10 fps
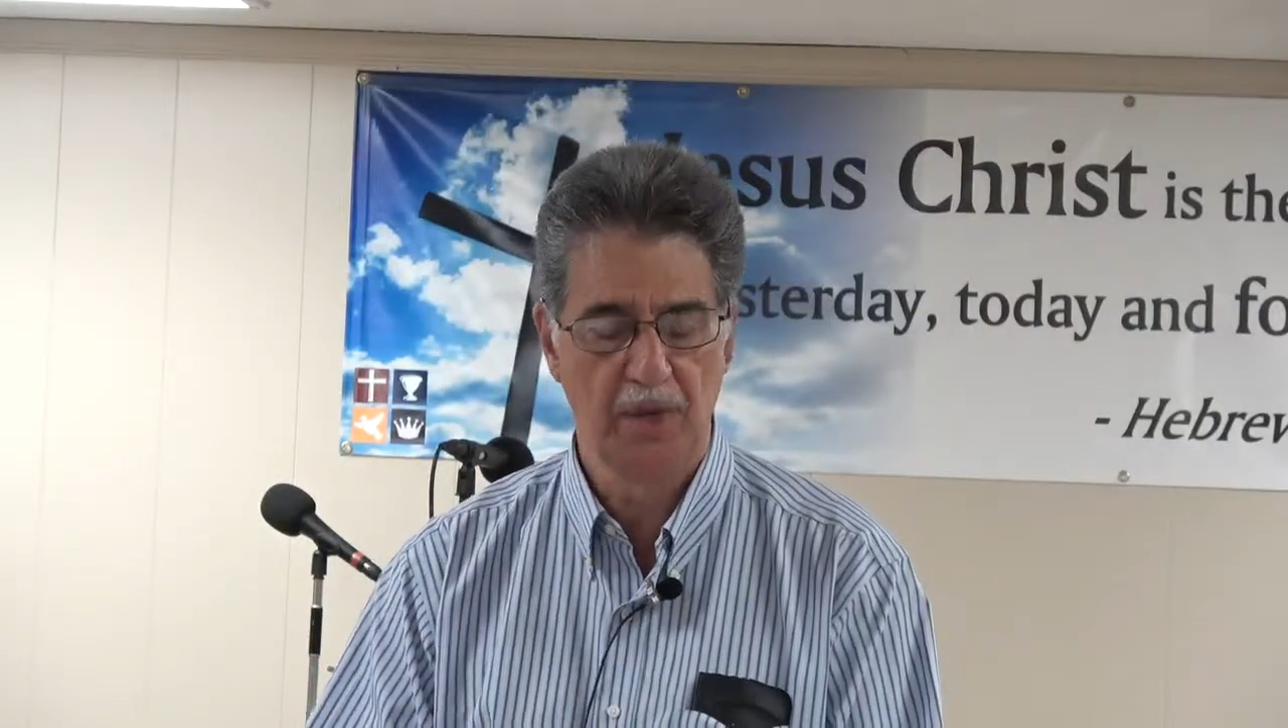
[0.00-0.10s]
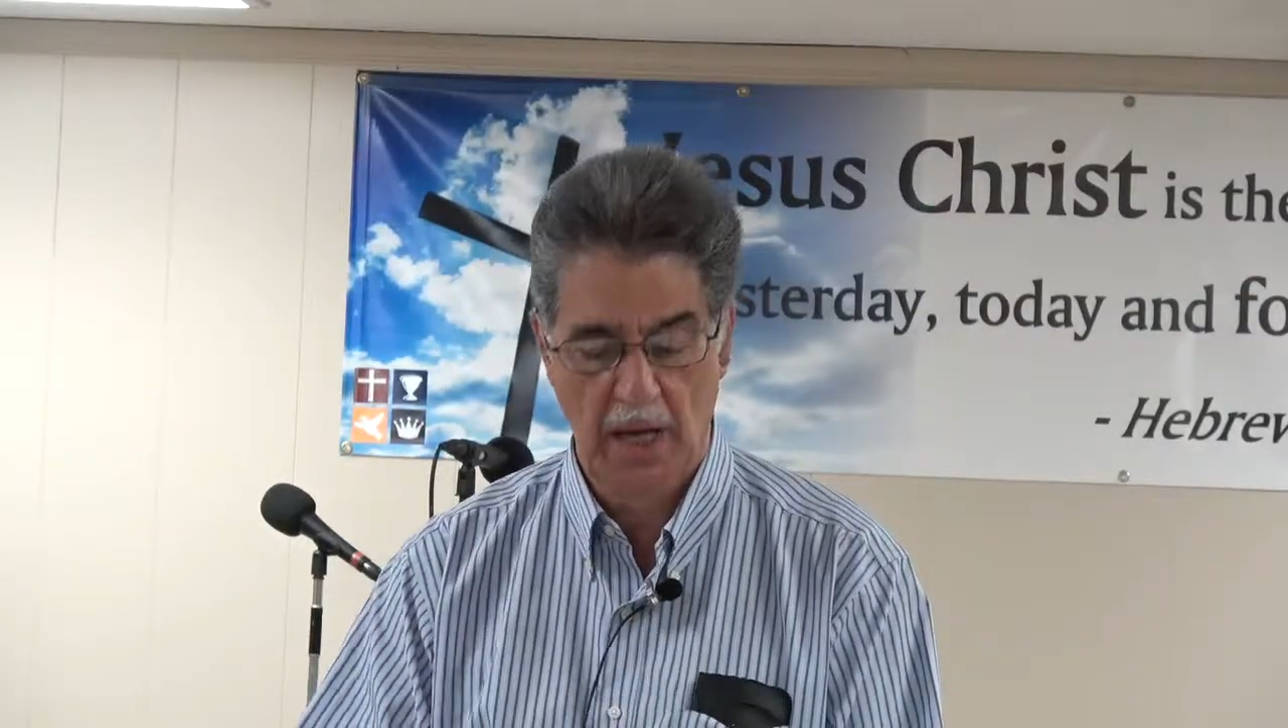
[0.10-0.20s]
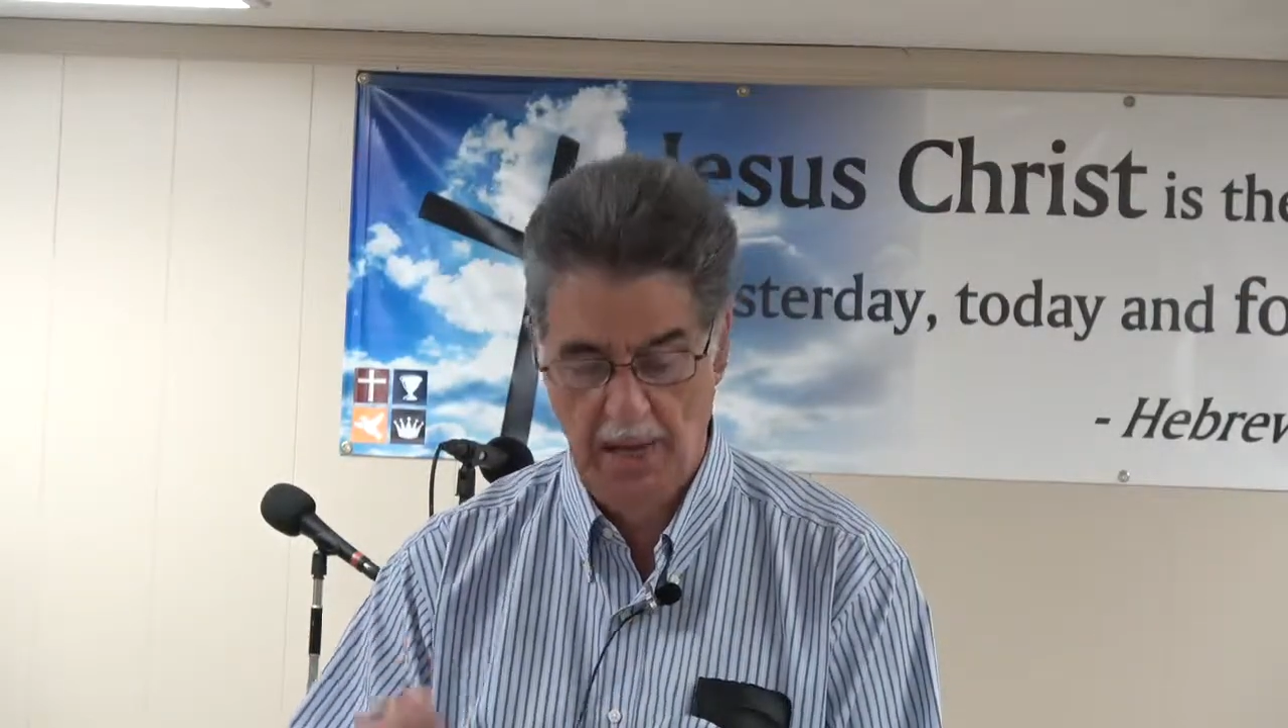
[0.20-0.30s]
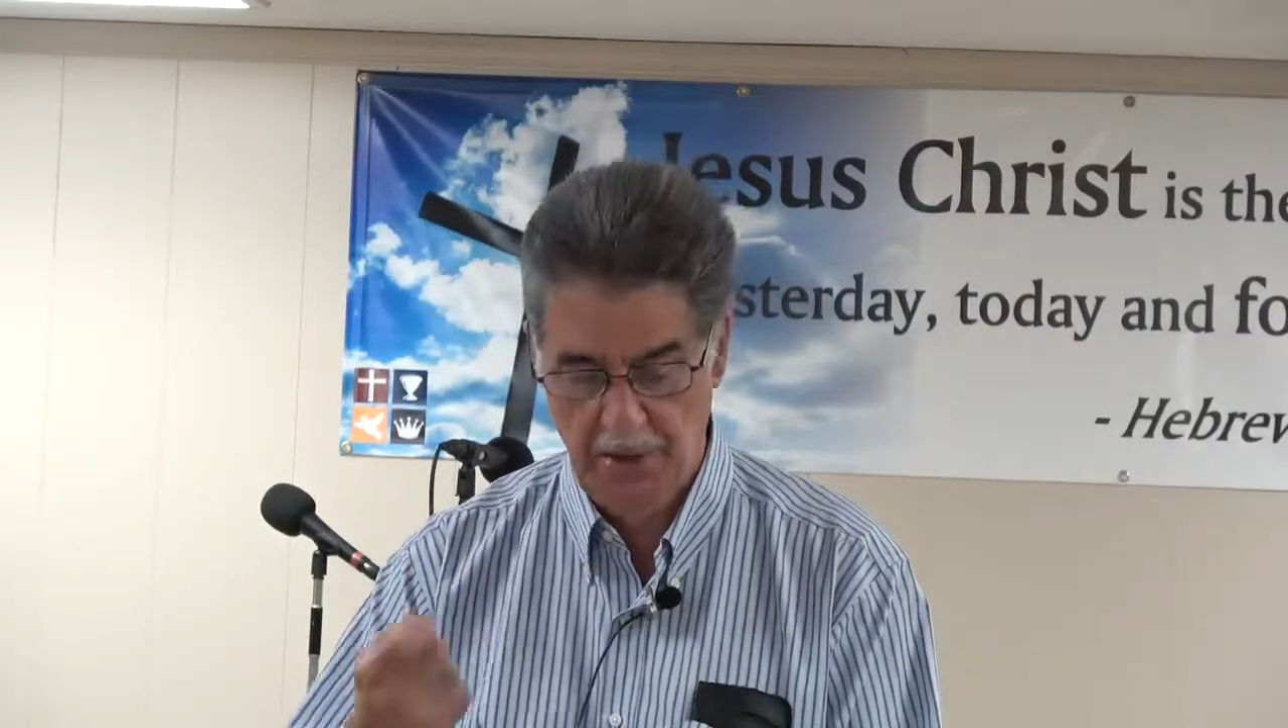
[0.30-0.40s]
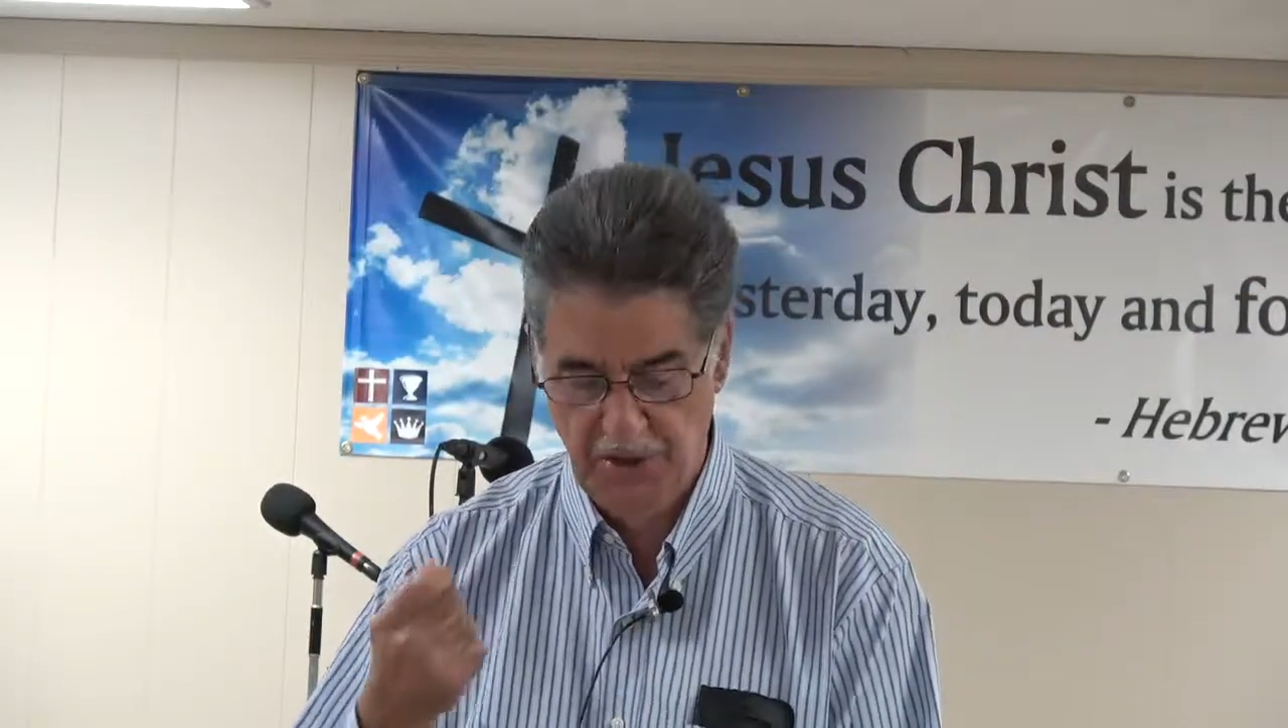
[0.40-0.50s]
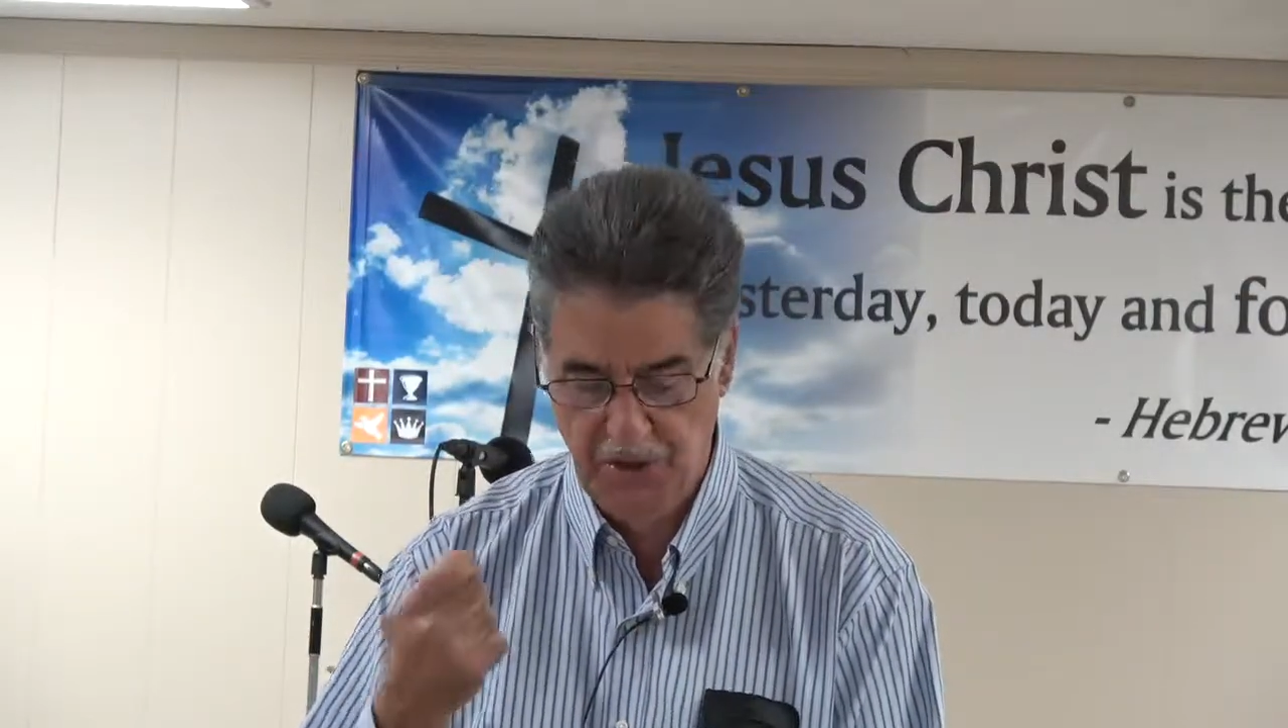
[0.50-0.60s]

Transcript: and the